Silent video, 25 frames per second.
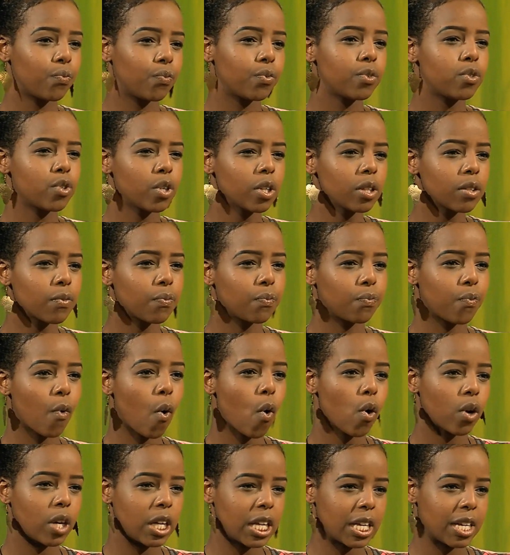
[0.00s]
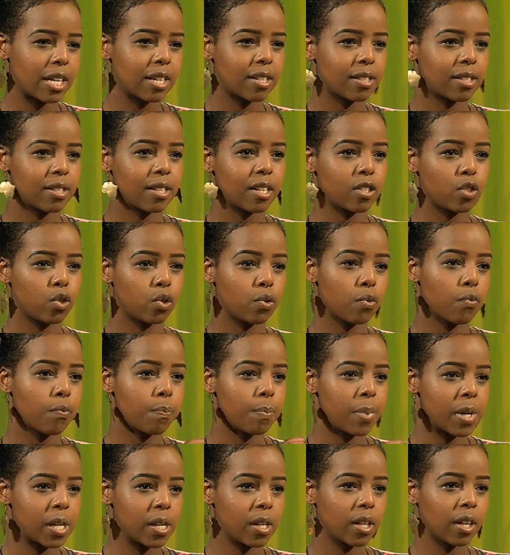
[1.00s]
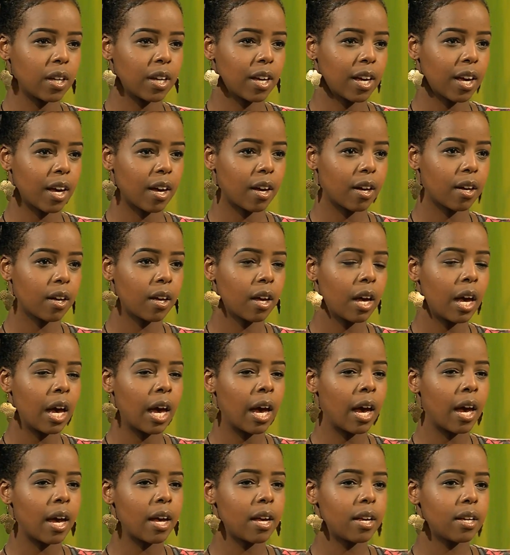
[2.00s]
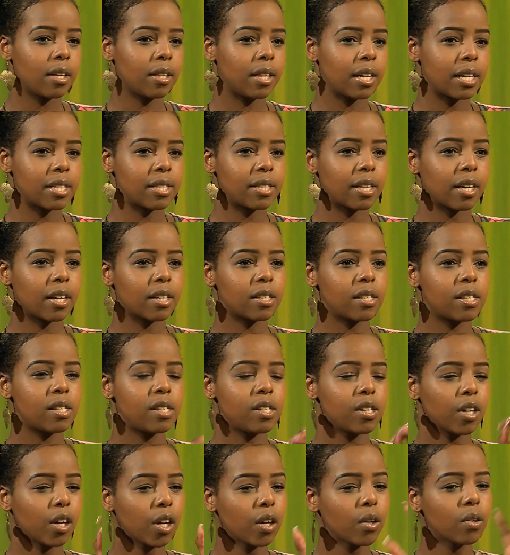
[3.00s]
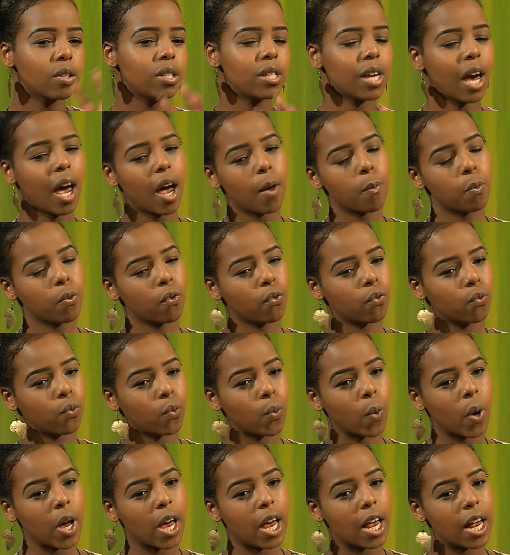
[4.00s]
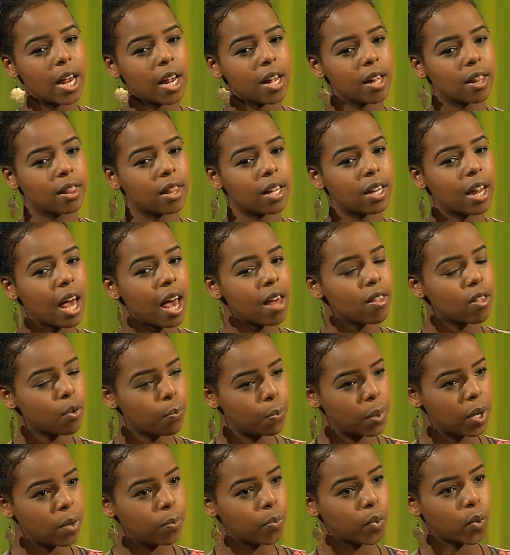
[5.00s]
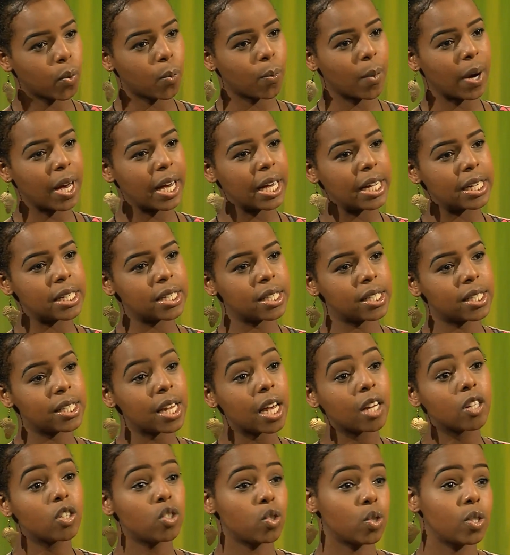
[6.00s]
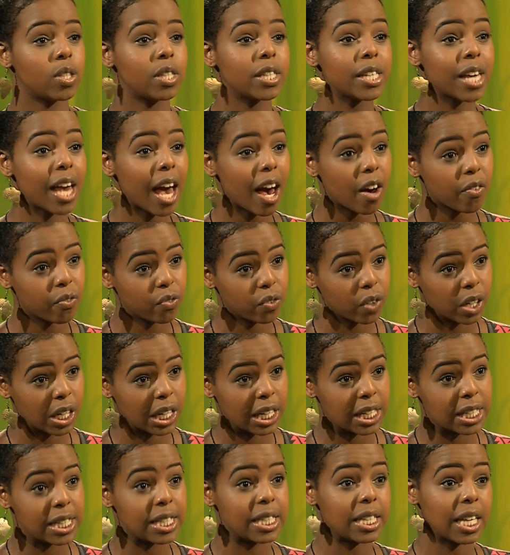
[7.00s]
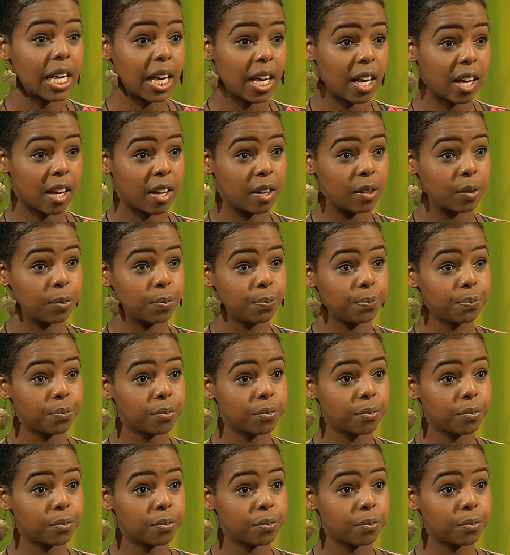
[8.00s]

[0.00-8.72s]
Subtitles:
during the 4 years that you've been here, there's a stereotype of way that other people might tend to see Africans here.